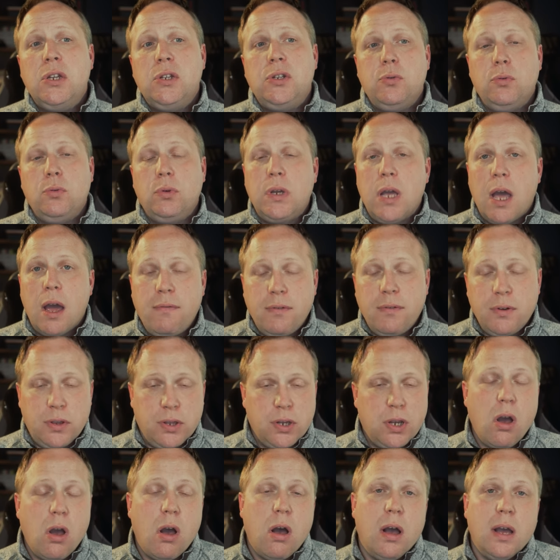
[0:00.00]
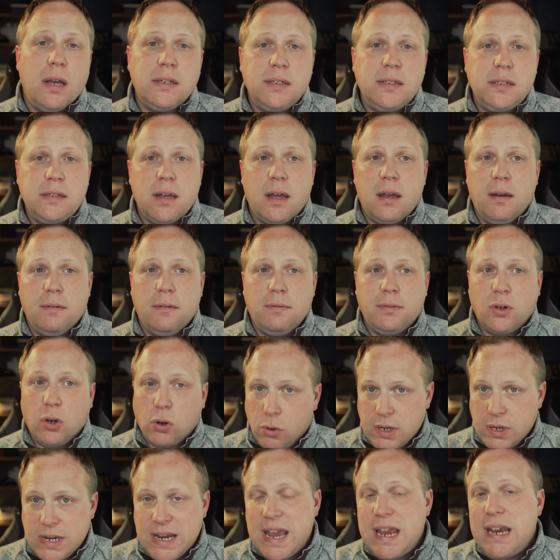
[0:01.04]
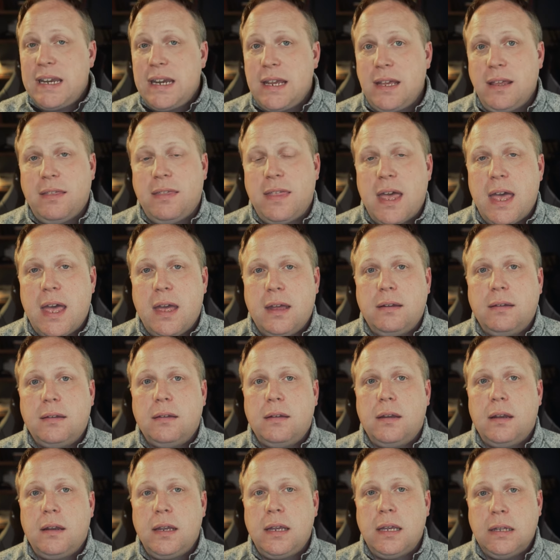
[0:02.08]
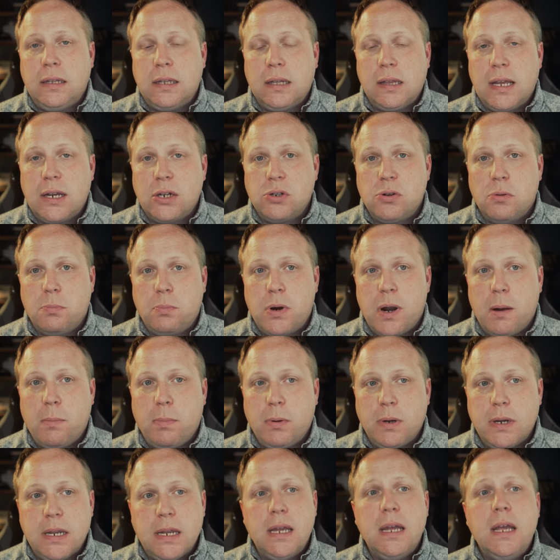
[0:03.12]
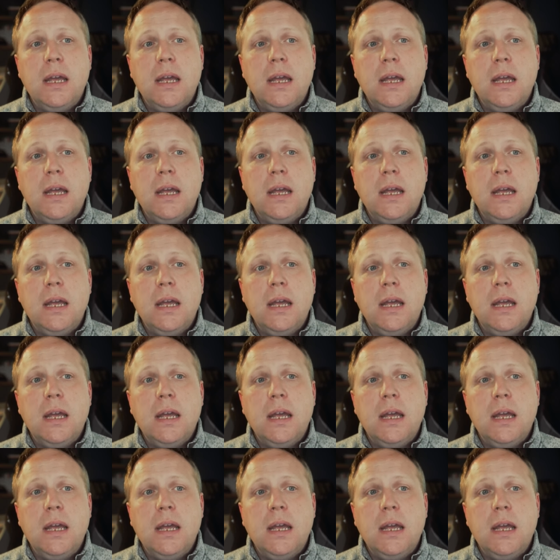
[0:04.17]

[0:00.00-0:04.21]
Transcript: to cover the cost of creating that intellectual property,